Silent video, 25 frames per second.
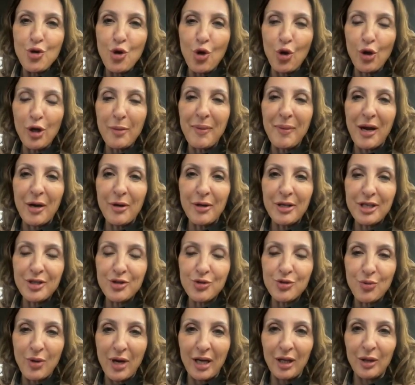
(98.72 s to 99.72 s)
not about
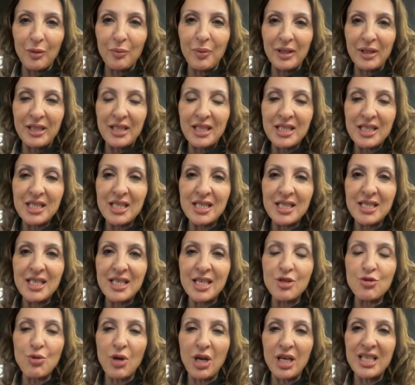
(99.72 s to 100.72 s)
Israel, but this is
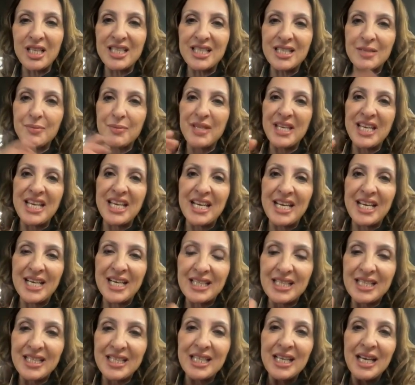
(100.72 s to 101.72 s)
Israel is
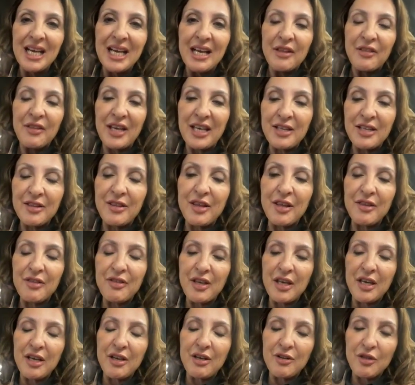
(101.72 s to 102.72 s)

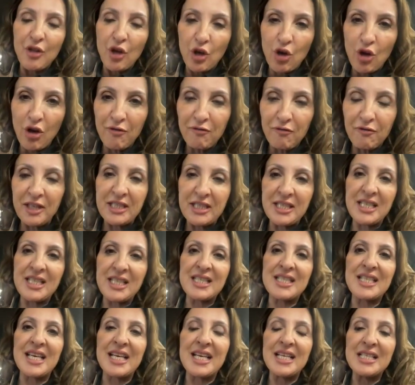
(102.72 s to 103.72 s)
the conflict
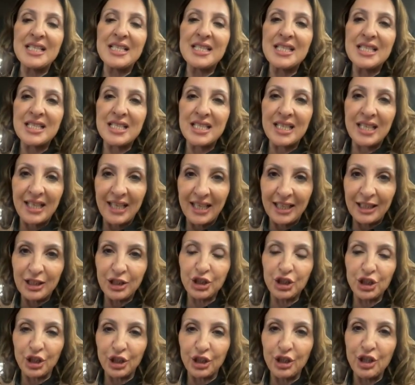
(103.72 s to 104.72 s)
is the
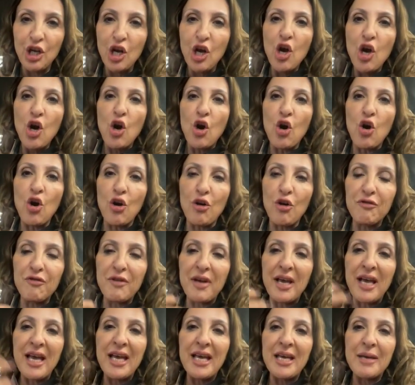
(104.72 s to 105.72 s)
instigation of
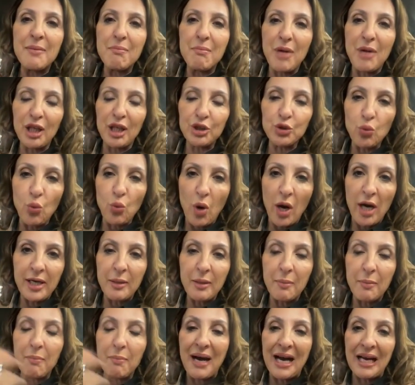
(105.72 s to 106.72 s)
a much
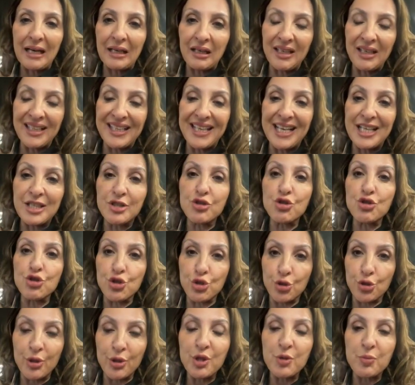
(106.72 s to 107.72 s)
wider battle against
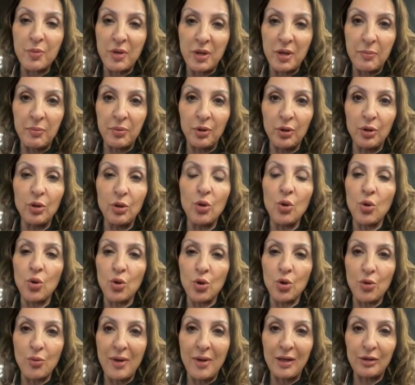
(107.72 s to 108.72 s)
Jewish people
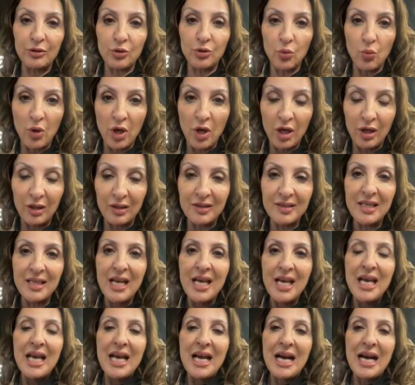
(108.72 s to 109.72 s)
all around the world.